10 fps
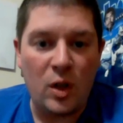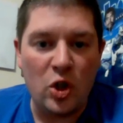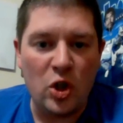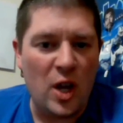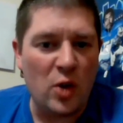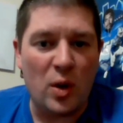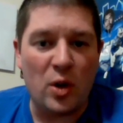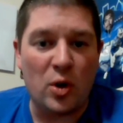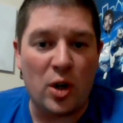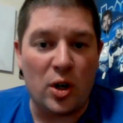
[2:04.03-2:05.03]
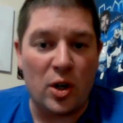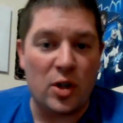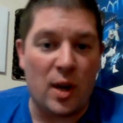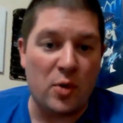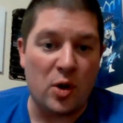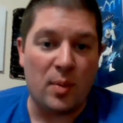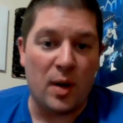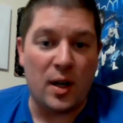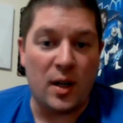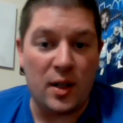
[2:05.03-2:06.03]
just has one career interception,
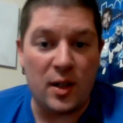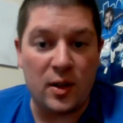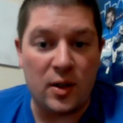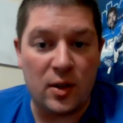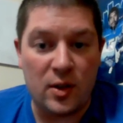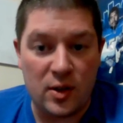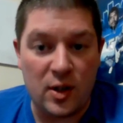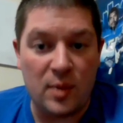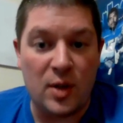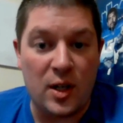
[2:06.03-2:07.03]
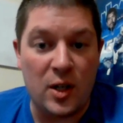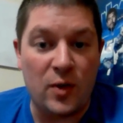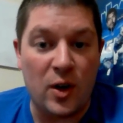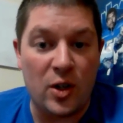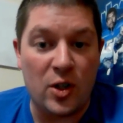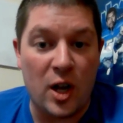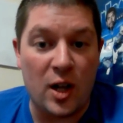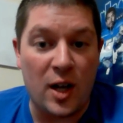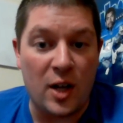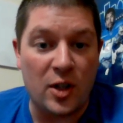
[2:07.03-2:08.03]
but he seems like he's very
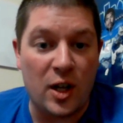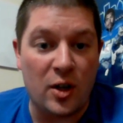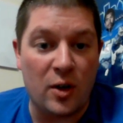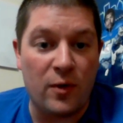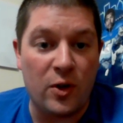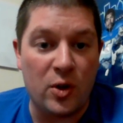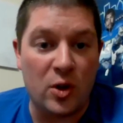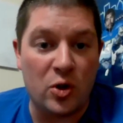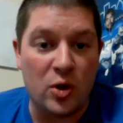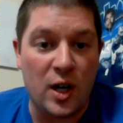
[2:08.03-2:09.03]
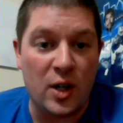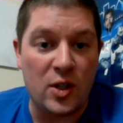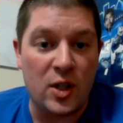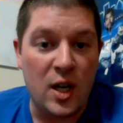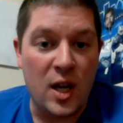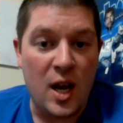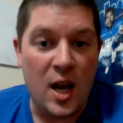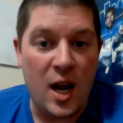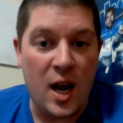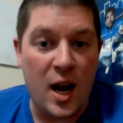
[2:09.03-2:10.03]
solid, has a lot of good physical traits,
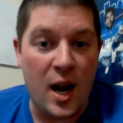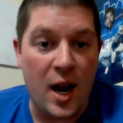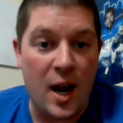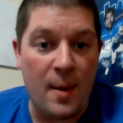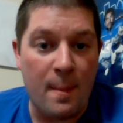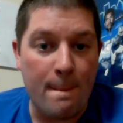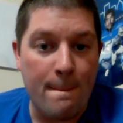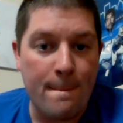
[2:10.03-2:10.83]
and